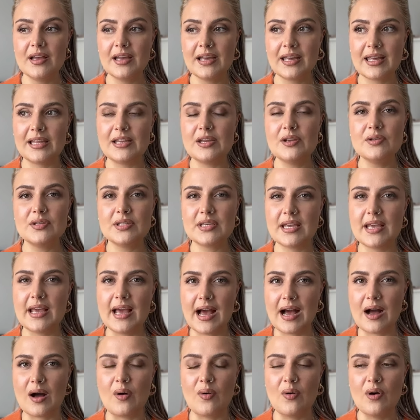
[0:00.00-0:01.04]
Can you see
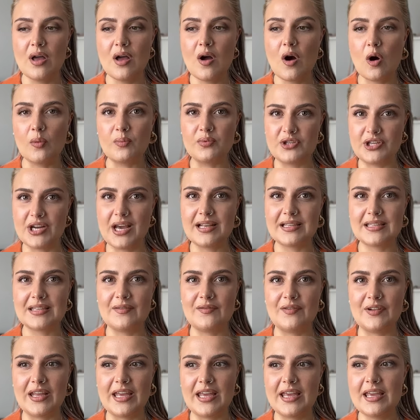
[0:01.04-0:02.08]
how
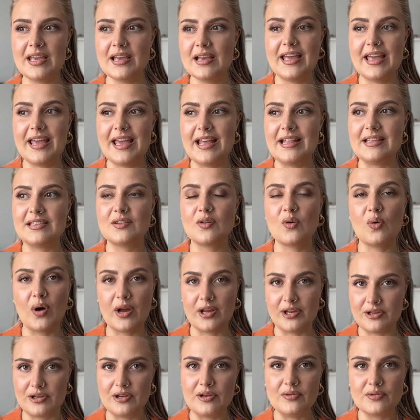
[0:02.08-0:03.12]
objectively it's
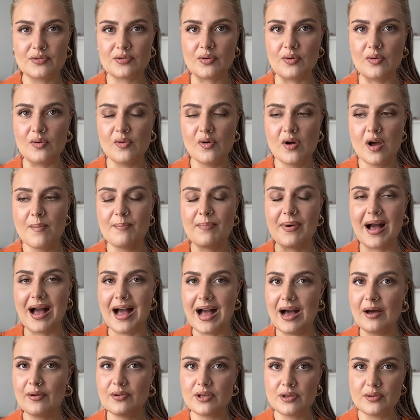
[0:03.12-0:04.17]
quite neutral, but
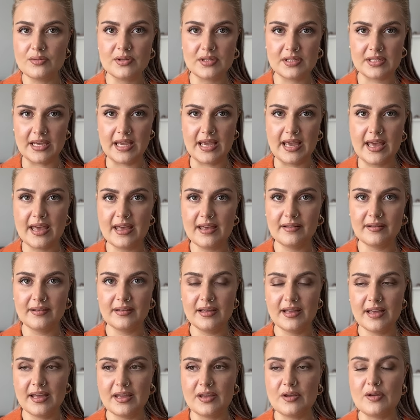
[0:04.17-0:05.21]
how you see it,
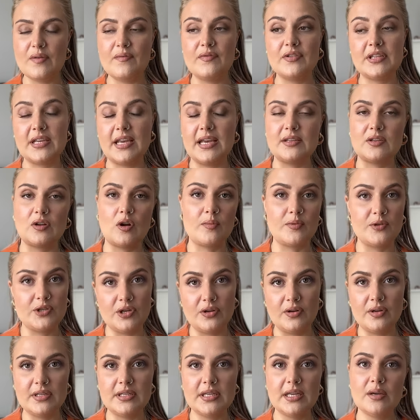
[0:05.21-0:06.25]
you either see it as an
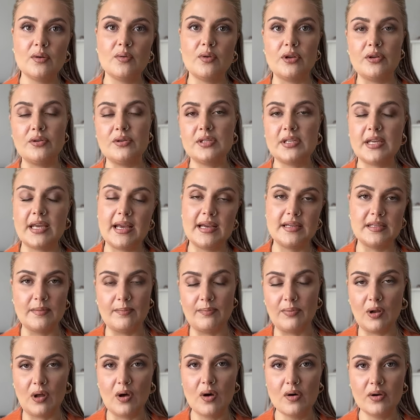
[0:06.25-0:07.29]
opportunity or you see it as a
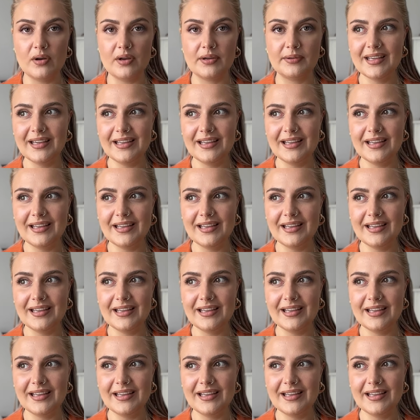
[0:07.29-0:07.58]
block,